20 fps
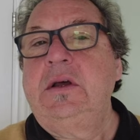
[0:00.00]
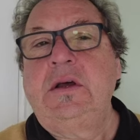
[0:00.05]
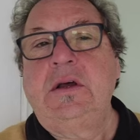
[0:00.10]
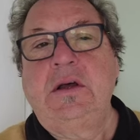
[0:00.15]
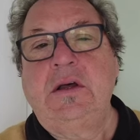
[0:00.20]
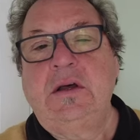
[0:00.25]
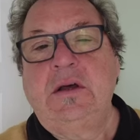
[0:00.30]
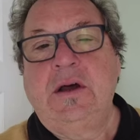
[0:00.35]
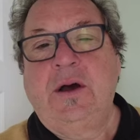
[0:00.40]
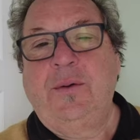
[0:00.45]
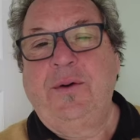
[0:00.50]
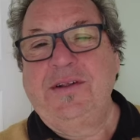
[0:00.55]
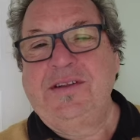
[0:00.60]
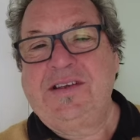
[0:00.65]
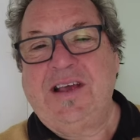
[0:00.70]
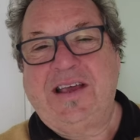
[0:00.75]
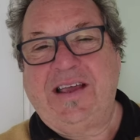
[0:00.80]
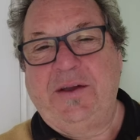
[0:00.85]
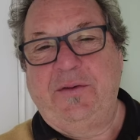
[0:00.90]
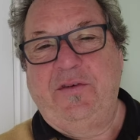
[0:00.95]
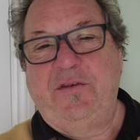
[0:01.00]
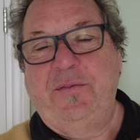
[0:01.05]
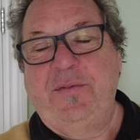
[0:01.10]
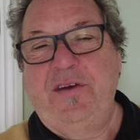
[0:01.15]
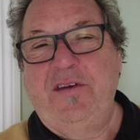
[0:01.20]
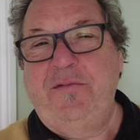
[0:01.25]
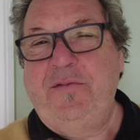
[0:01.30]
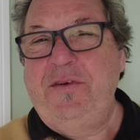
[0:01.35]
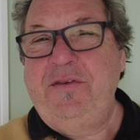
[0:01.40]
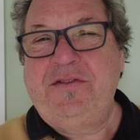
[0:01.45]
Uh, I won't take it with
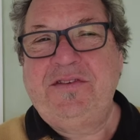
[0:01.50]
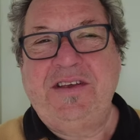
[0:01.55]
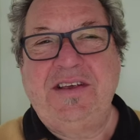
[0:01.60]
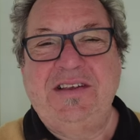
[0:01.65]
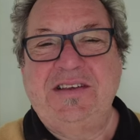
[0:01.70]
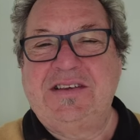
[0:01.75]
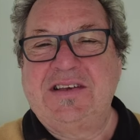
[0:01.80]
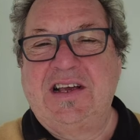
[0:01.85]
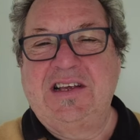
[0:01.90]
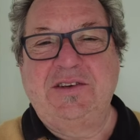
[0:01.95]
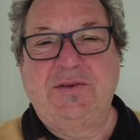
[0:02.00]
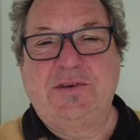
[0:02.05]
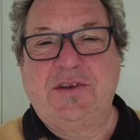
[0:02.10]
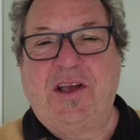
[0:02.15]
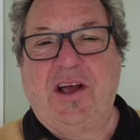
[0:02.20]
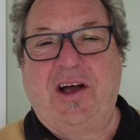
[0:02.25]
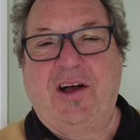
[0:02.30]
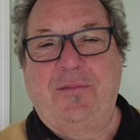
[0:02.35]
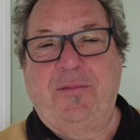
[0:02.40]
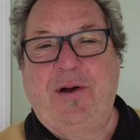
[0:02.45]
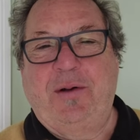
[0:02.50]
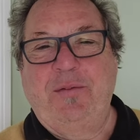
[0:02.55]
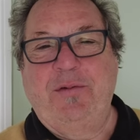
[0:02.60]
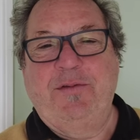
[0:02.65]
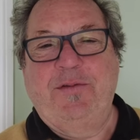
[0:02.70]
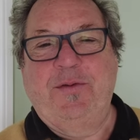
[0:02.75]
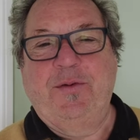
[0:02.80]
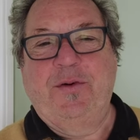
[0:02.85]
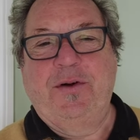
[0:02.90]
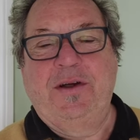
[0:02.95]
me. If you've seen Sainsbury's car park
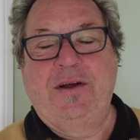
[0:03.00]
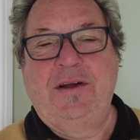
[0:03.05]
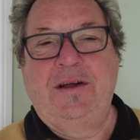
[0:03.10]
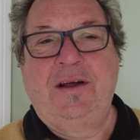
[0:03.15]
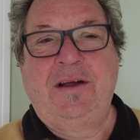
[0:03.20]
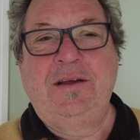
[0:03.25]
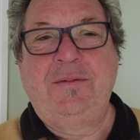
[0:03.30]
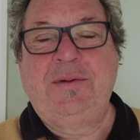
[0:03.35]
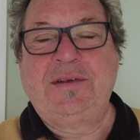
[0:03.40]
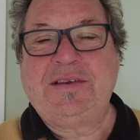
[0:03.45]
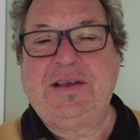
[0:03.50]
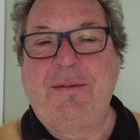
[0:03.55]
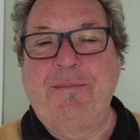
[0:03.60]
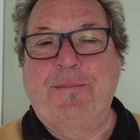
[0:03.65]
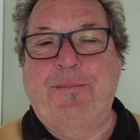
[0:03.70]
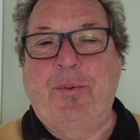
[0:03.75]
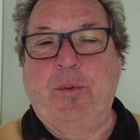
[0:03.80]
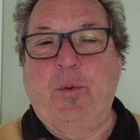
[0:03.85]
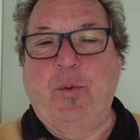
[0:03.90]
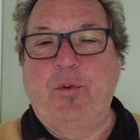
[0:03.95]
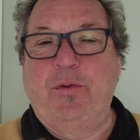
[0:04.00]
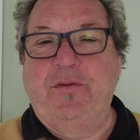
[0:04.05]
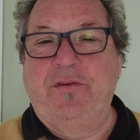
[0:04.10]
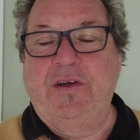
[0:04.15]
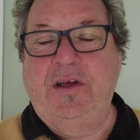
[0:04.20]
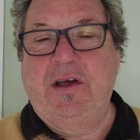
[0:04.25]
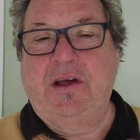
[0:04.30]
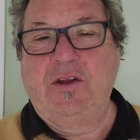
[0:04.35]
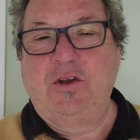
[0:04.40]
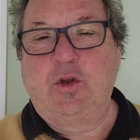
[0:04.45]
before, you must get bored of
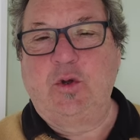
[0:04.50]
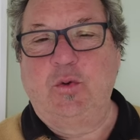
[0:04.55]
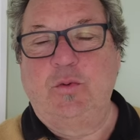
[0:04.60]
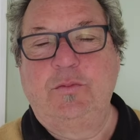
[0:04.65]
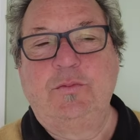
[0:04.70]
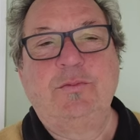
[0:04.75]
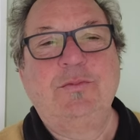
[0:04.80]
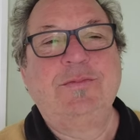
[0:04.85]
it. I do.